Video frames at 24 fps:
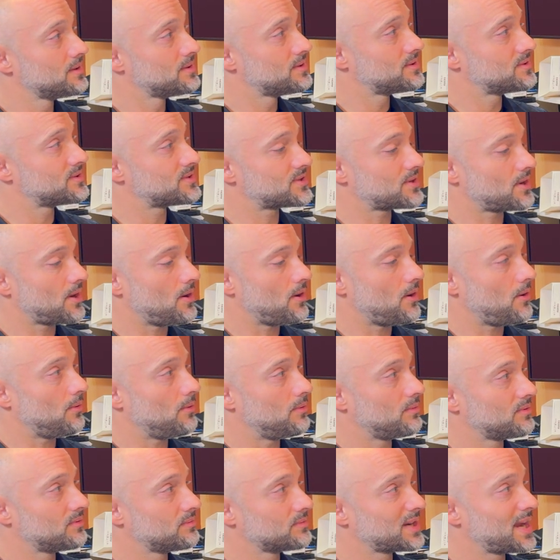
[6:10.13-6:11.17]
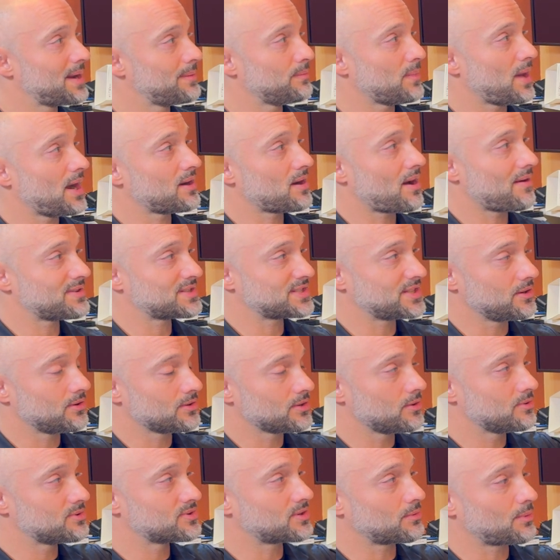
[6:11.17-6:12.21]
So keep in mind, obviously, you'll
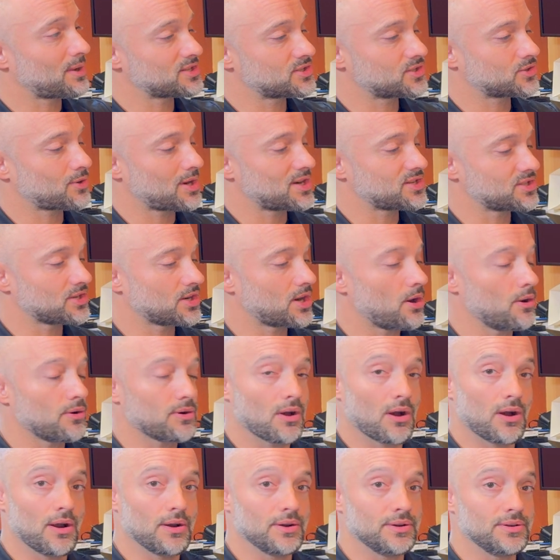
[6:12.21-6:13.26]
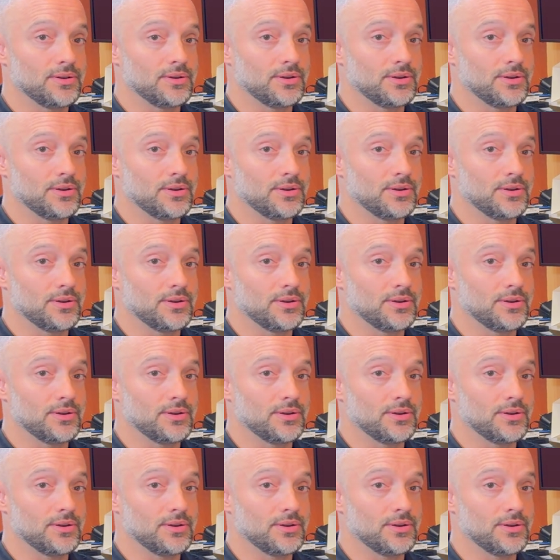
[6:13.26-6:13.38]
use the registration code on